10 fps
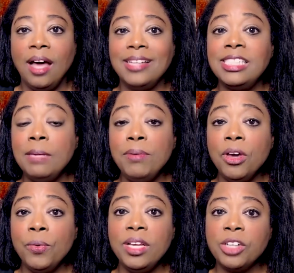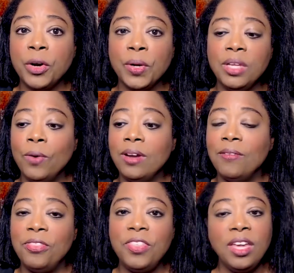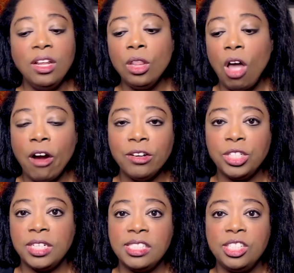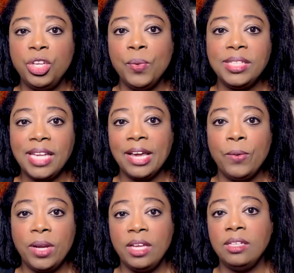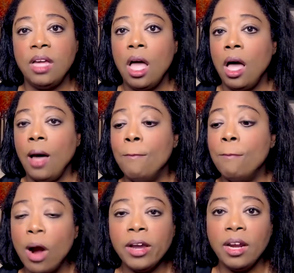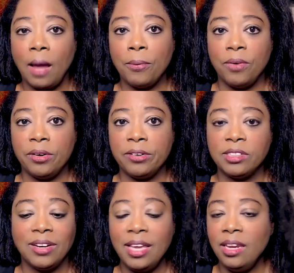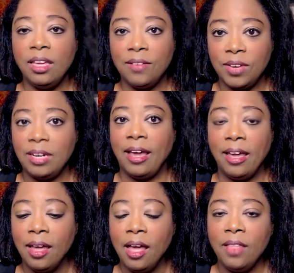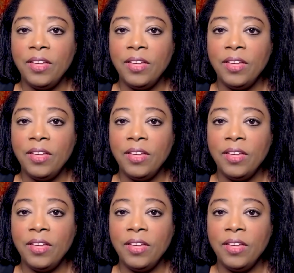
A uh, CBOE is currently one of the largest U.S. equity uh, market operators on any given day.